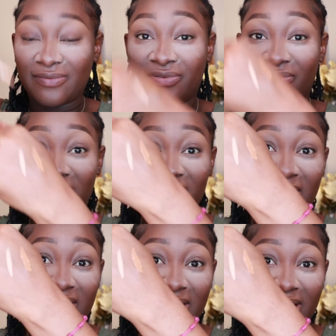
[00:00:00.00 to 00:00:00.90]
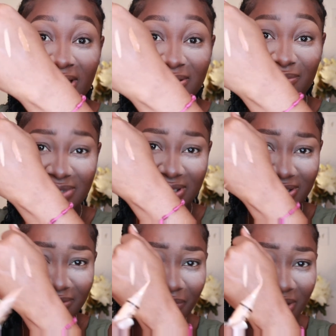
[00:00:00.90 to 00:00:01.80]
really light. You see the
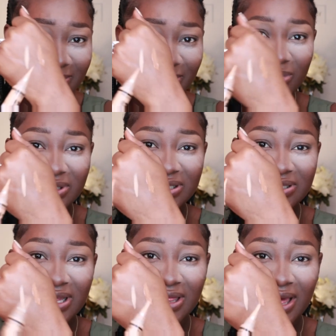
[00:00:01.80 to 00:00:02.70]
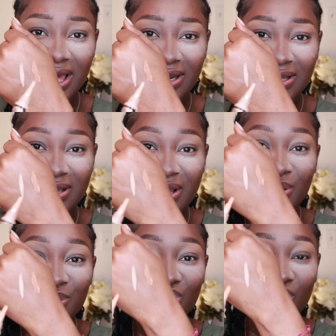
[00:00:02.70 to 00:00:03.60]
difference between this and that?
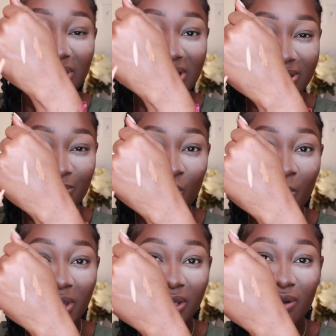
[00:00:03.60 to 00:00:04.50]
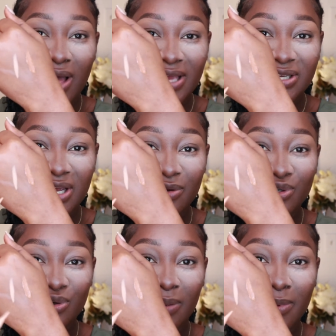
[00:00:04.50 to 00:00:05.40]
So this will make your eyeshadow
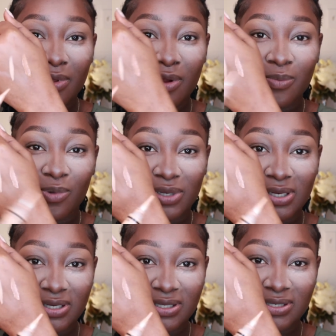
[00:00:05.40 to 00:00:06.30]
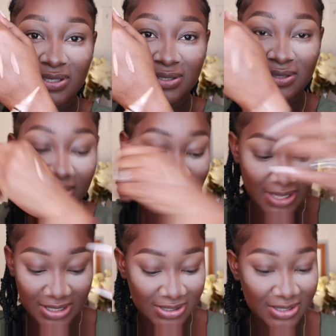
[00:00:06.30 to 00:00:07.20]
show up a lot more than this, and
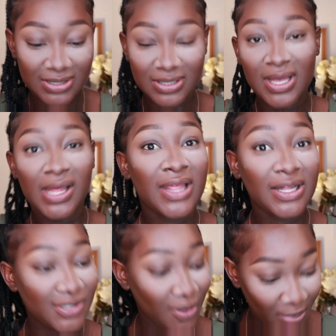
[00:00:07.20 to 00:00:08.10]
that's on